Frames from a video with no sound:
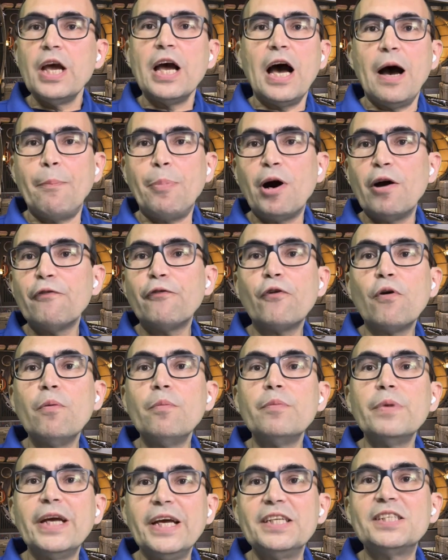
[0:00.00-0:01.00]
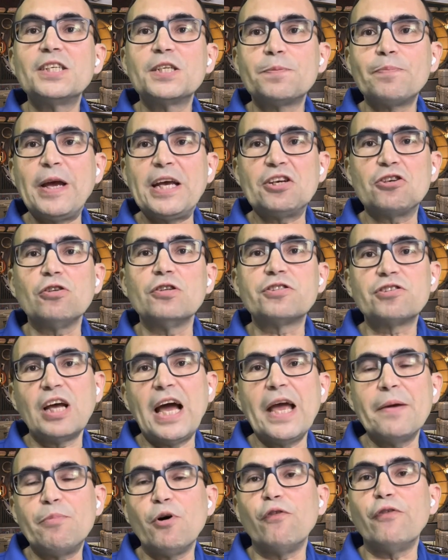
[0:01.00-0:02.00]
Apart from its special
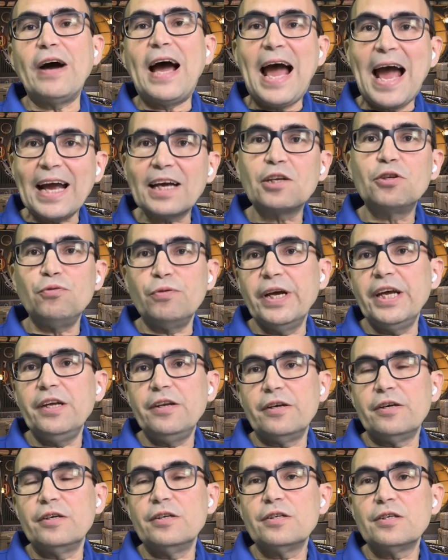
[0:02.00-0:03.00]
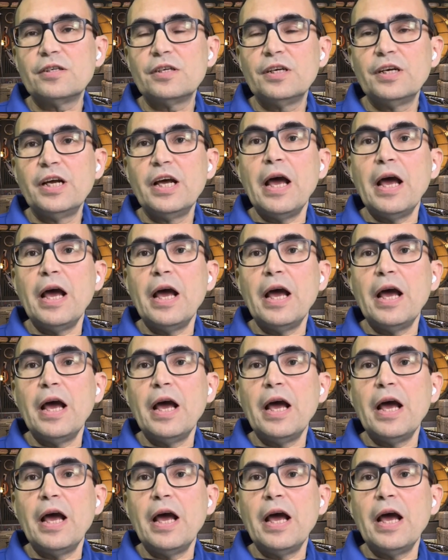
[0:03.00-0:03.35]
type of actuators,